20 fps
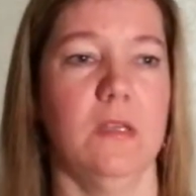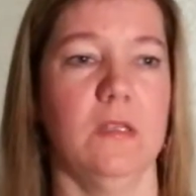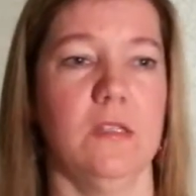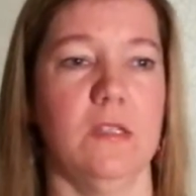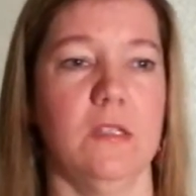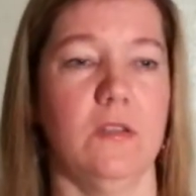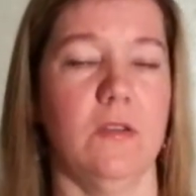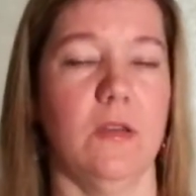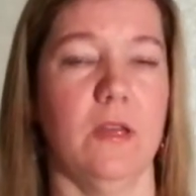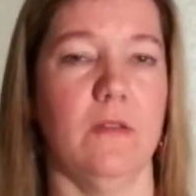
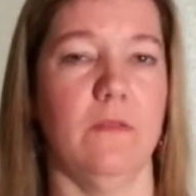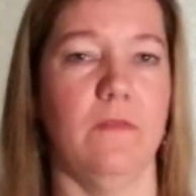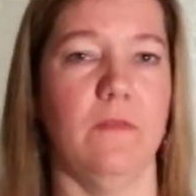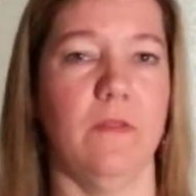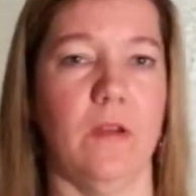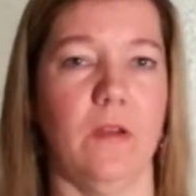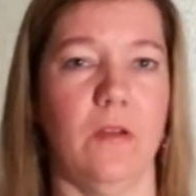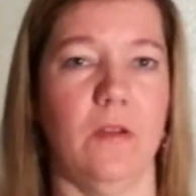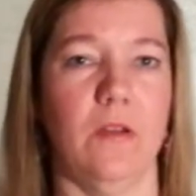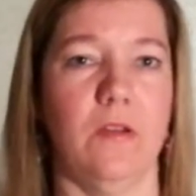Do you have
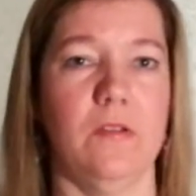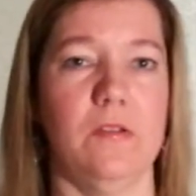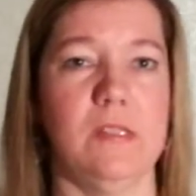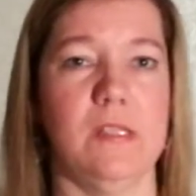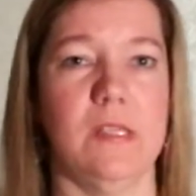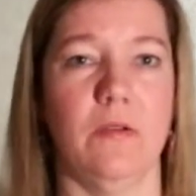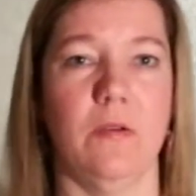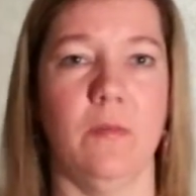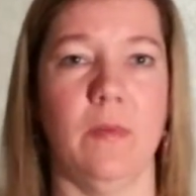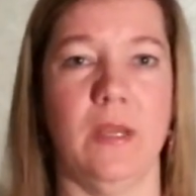photos
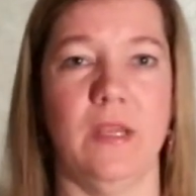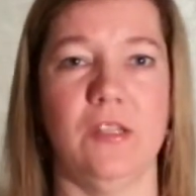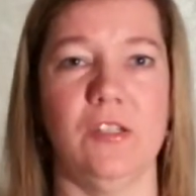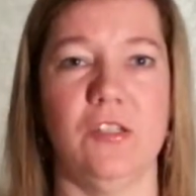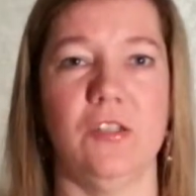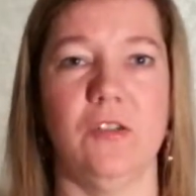that remind